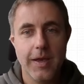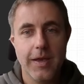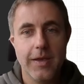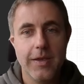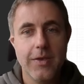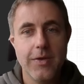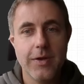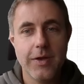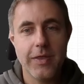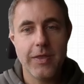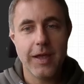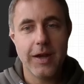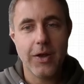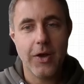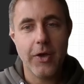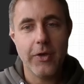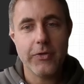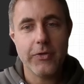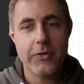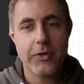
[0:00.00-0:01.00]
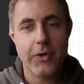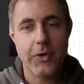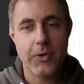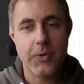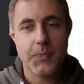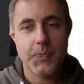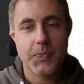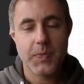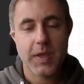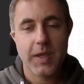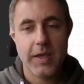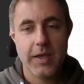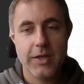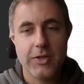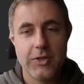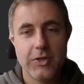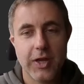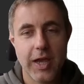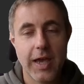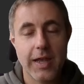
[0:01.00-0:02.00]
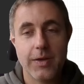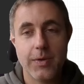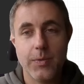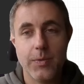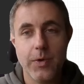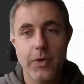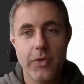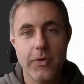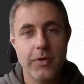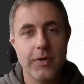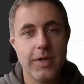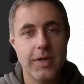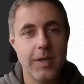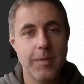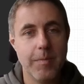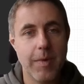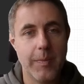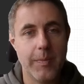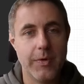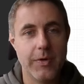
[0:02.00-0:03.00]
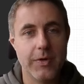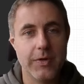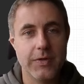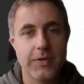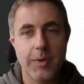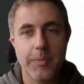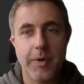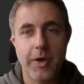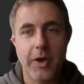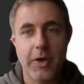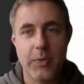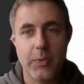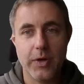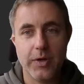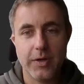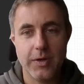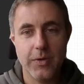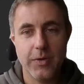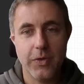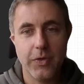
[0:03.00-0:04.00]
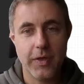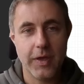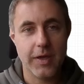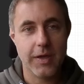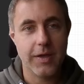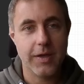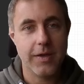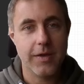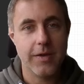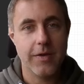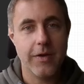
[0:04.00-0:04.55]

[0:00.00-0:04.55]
You can then also chat with your team members about what you think